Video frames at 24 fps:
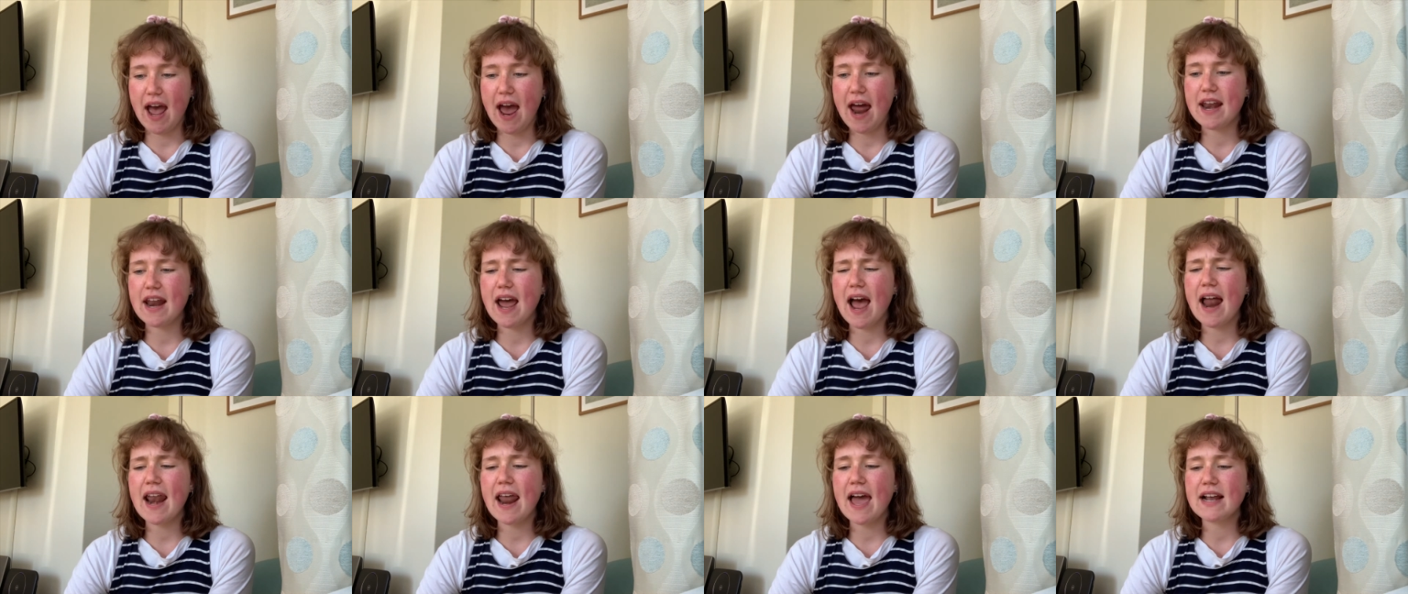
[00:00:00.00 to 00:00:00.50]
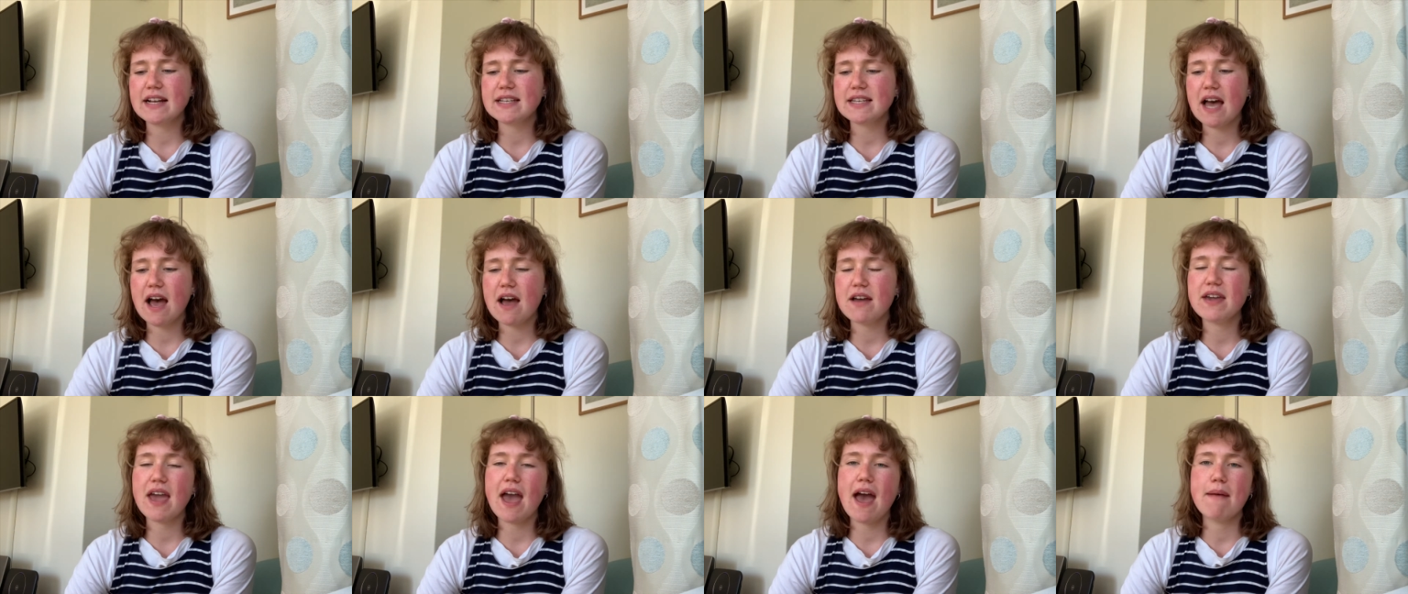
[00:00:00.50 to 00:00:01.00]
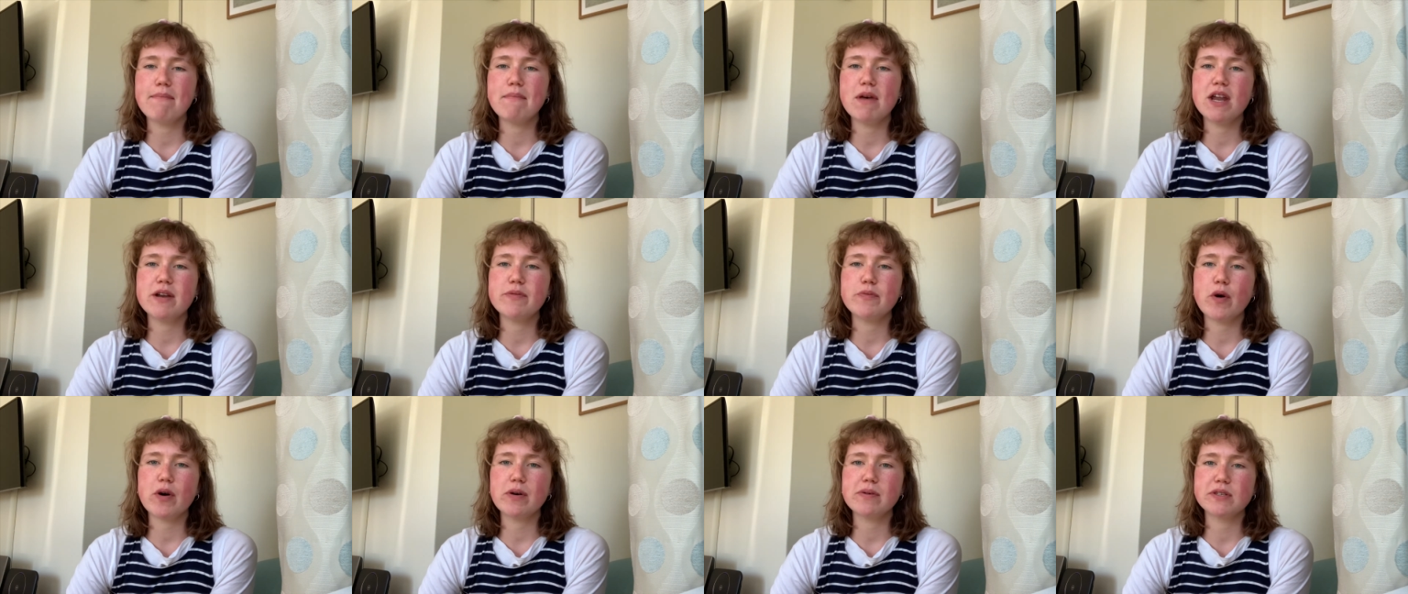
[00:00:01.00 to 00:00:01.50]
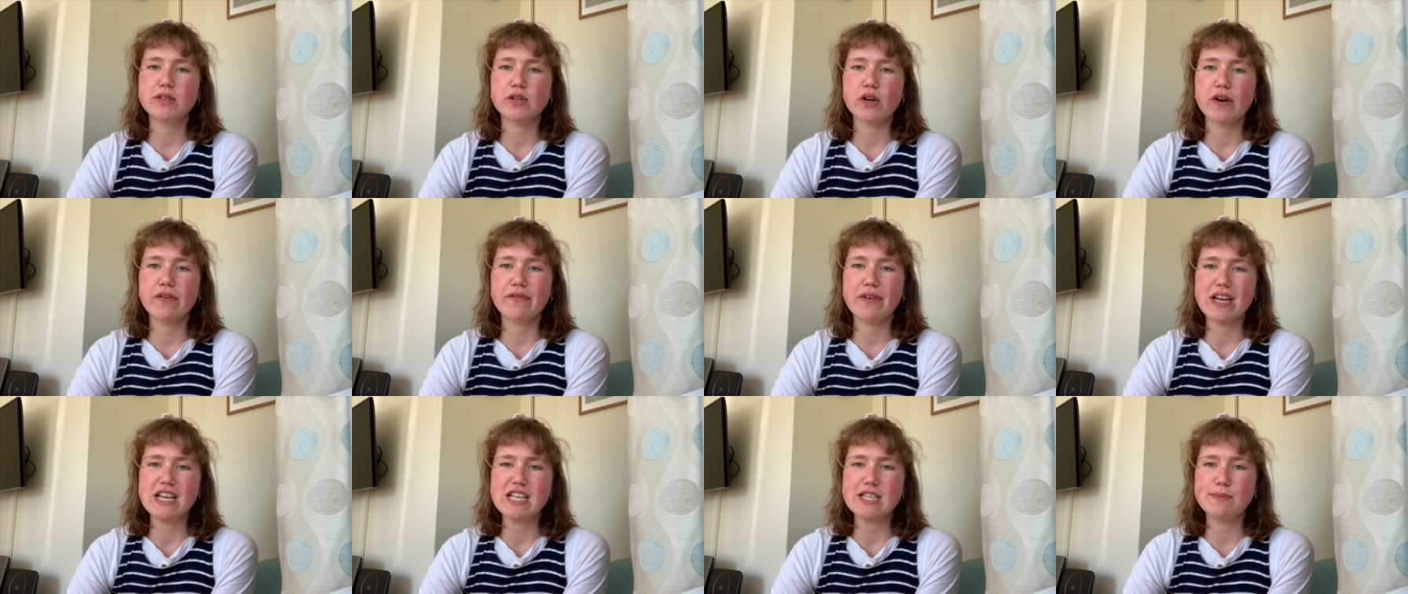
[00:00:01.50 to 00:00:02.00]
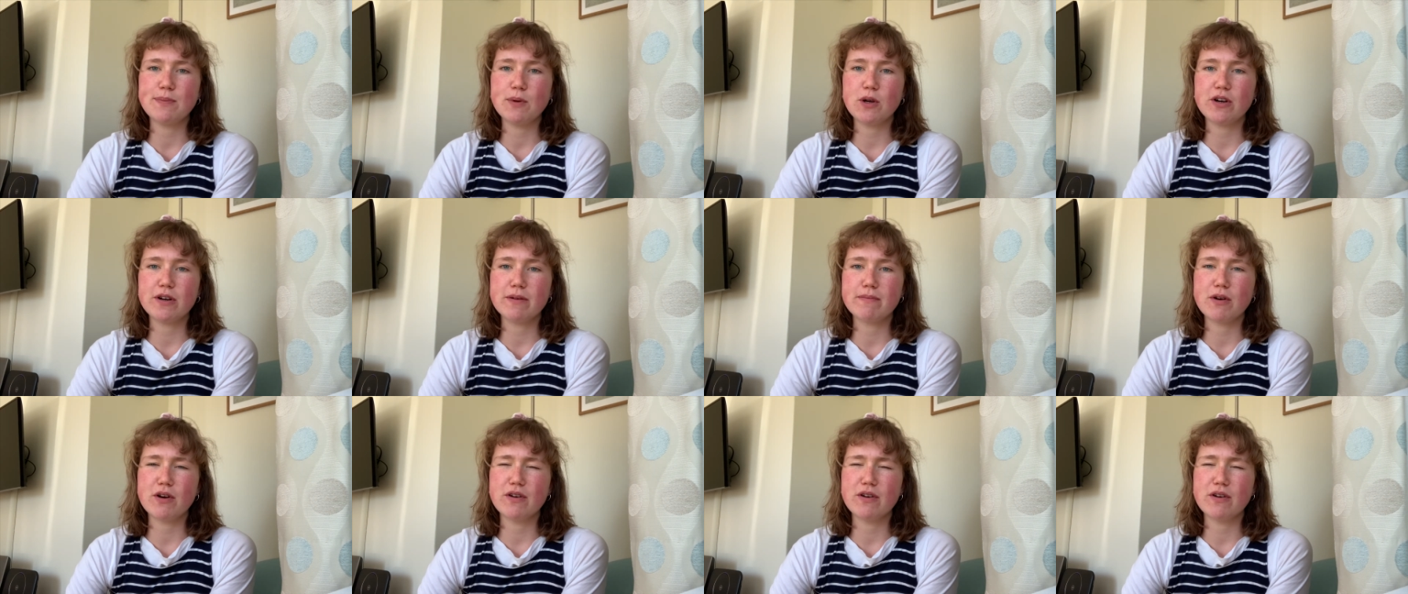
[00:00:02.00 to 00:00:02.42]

and I liked how yeah, Murderbot was sort of exploring